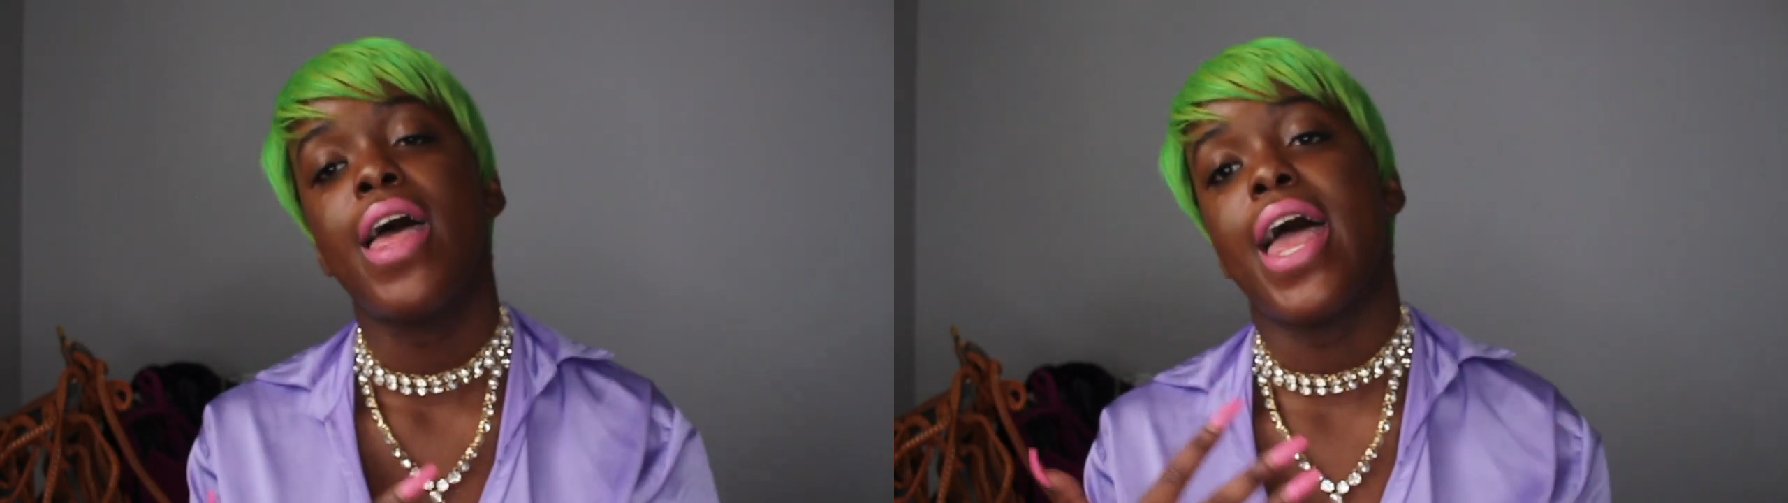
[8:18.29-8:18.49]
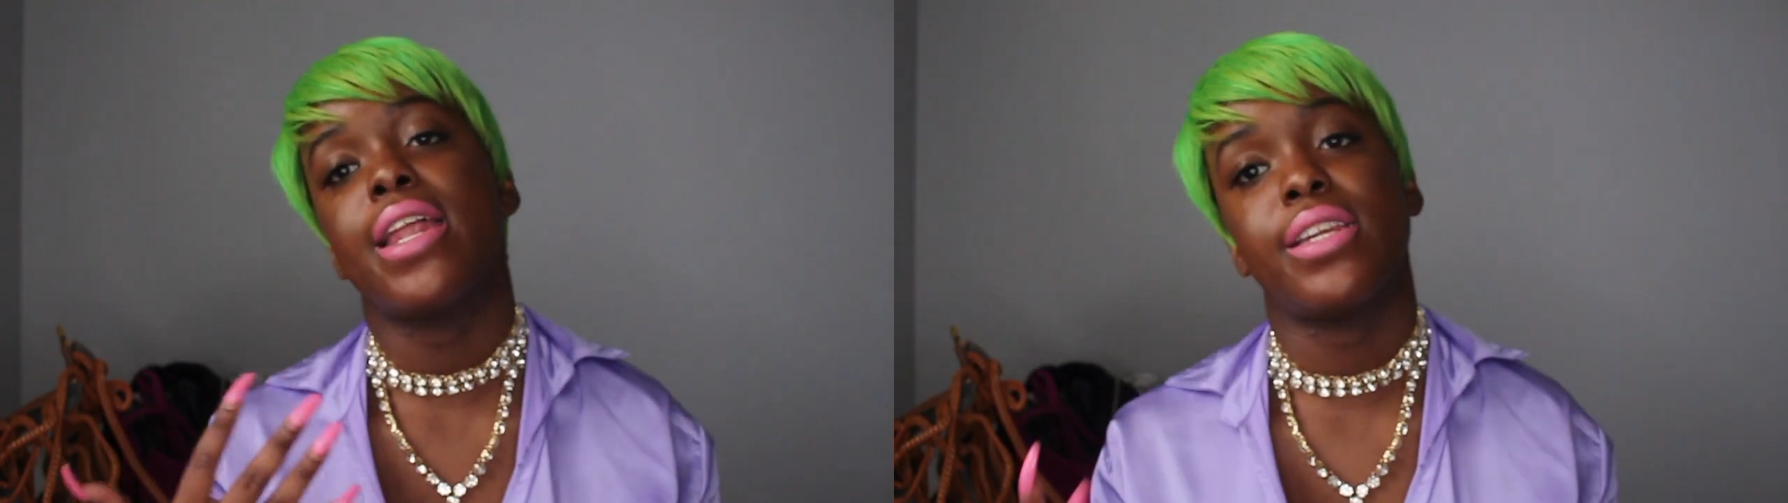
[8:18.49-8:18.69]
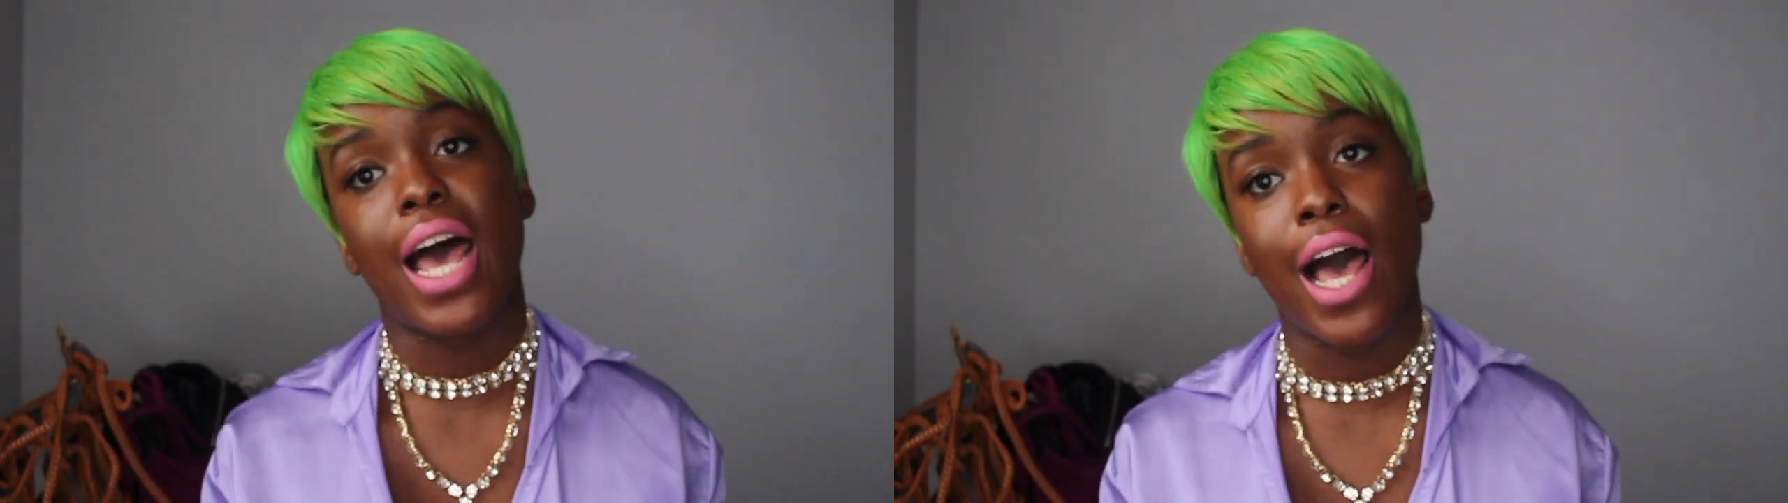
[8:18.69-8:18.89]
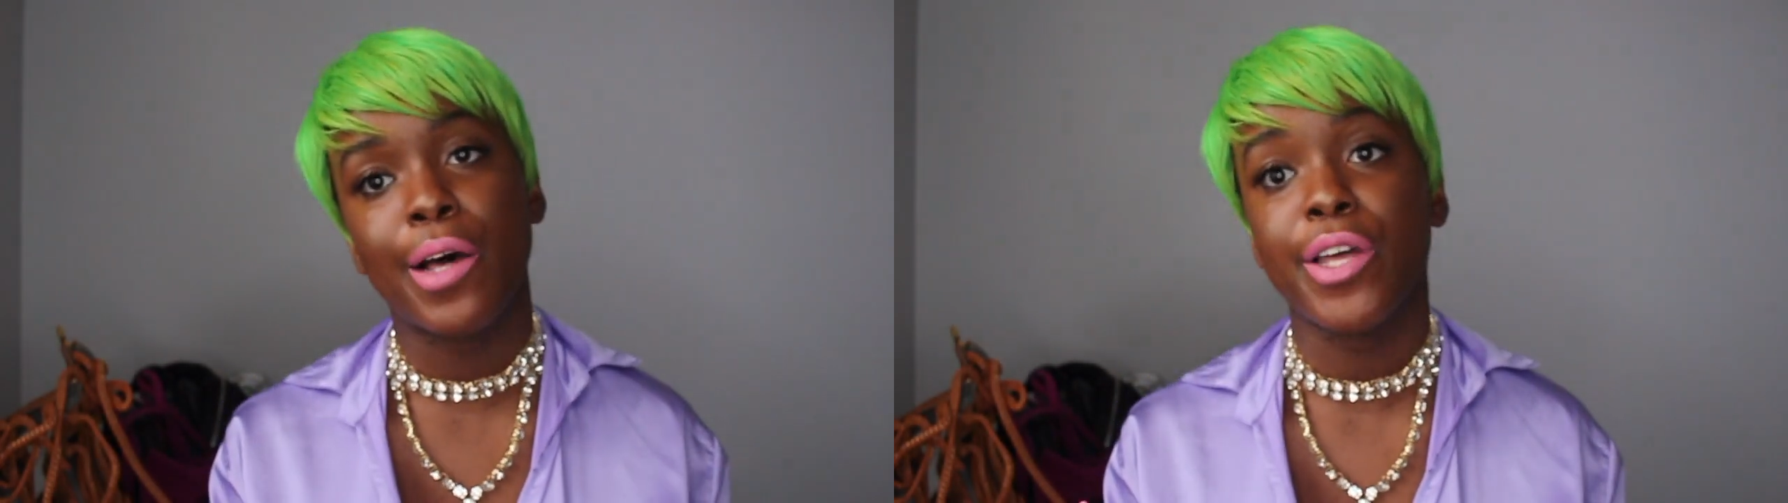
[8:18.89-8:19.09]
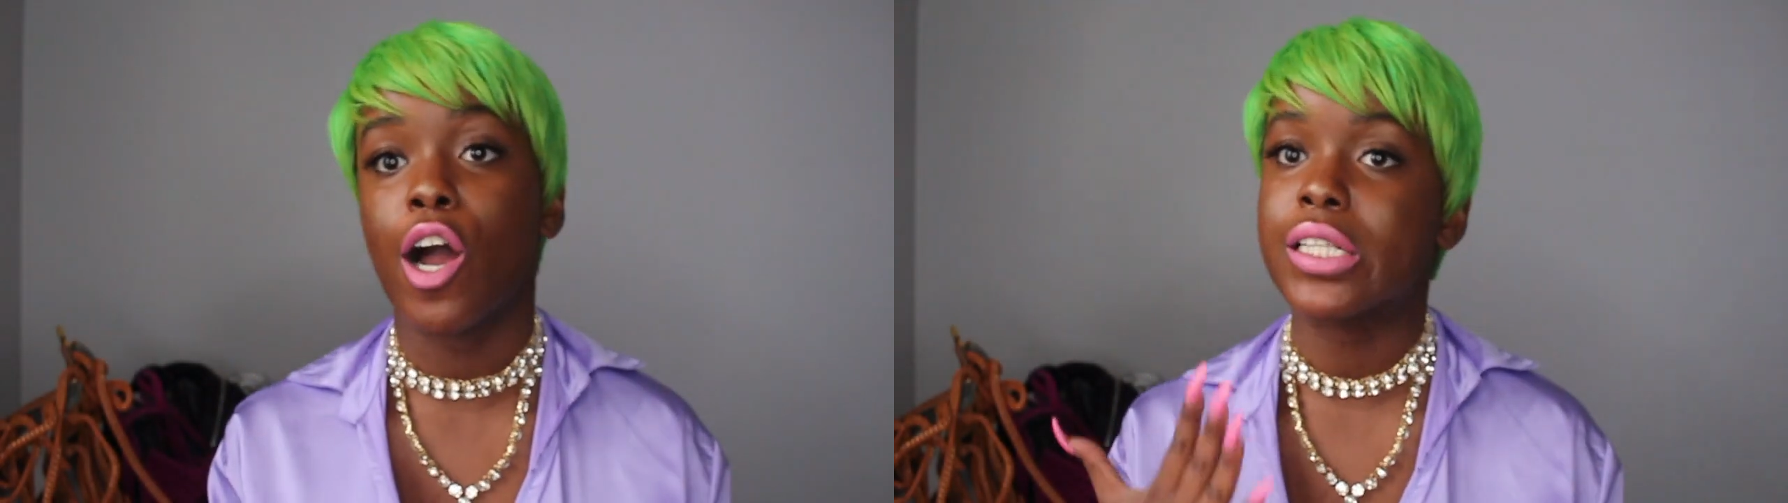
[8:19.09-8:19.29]
and now
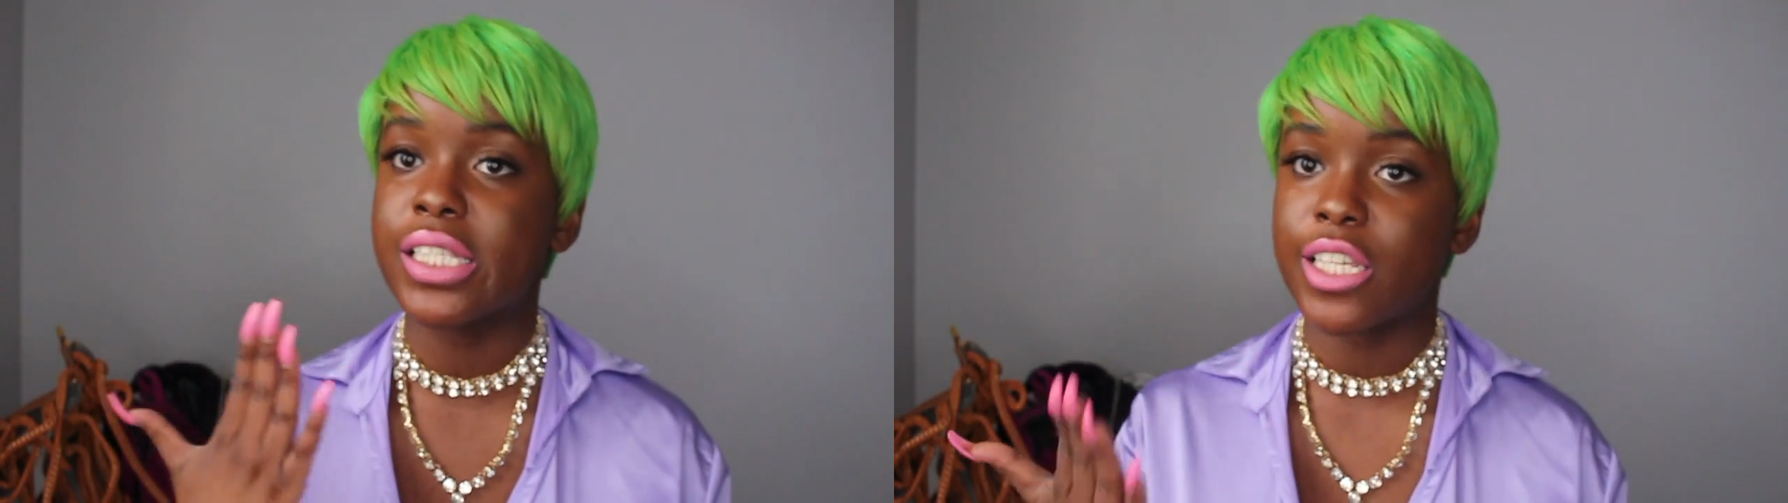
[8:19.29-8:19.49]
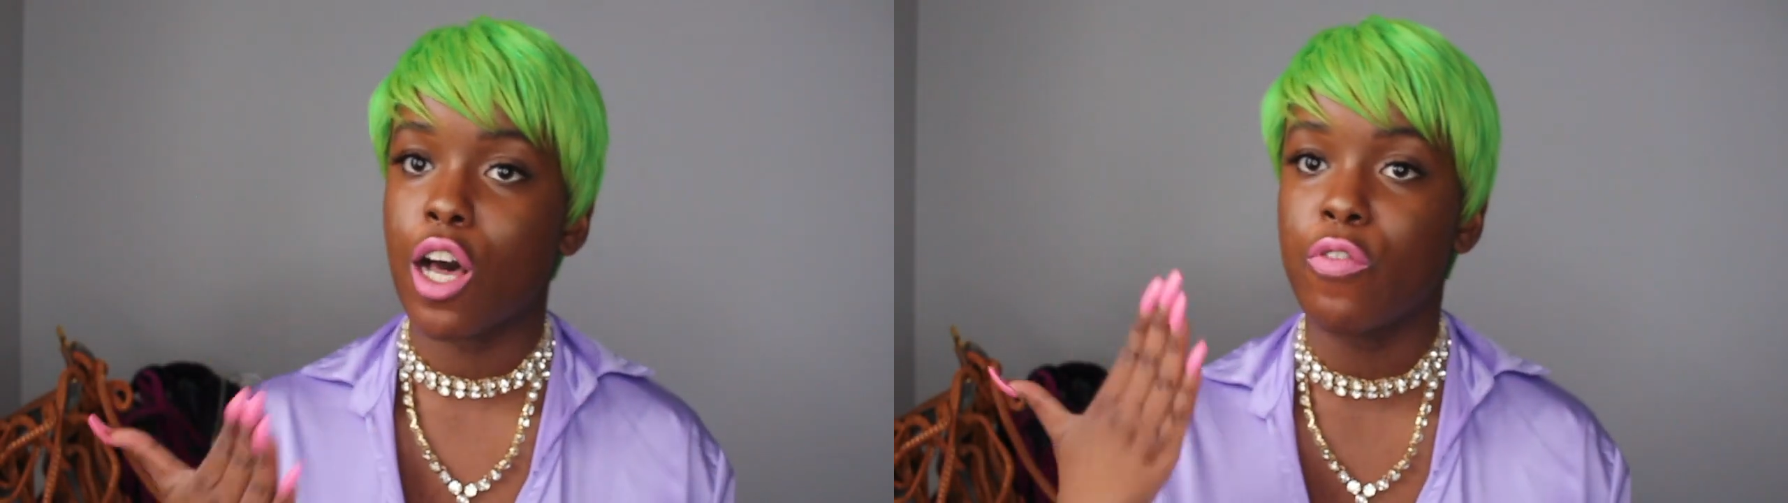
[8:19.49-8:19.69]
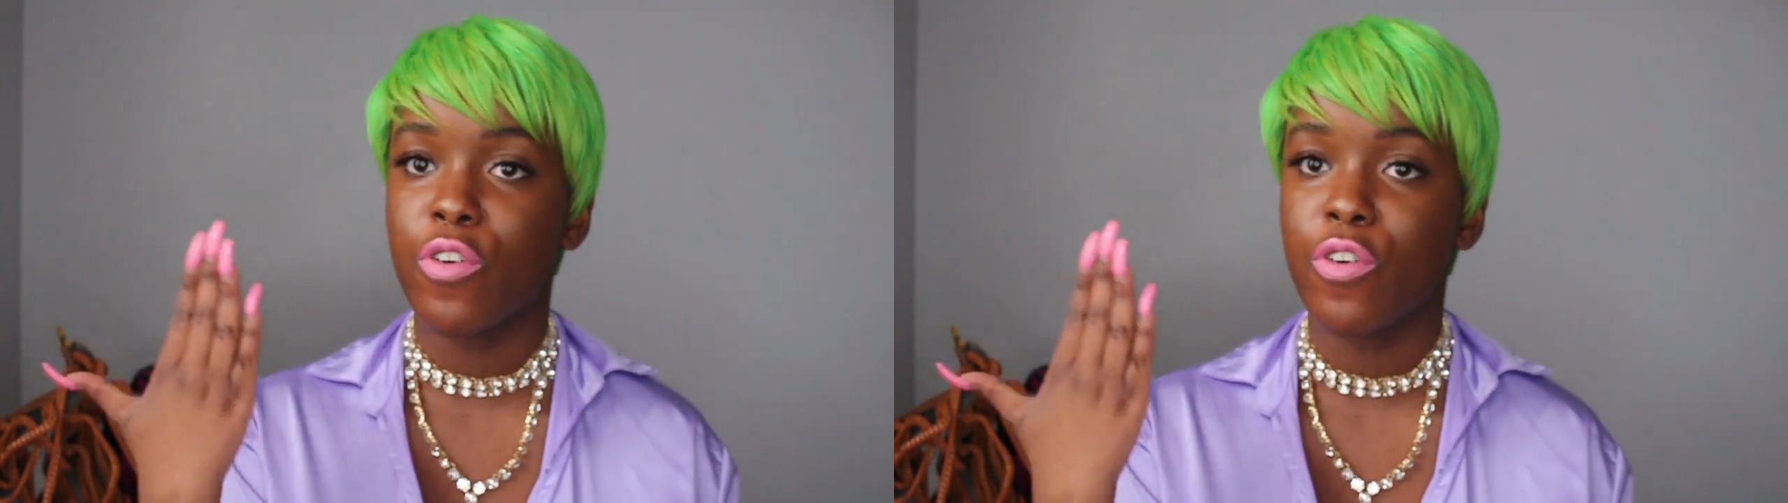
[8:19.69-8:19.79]
they're on sale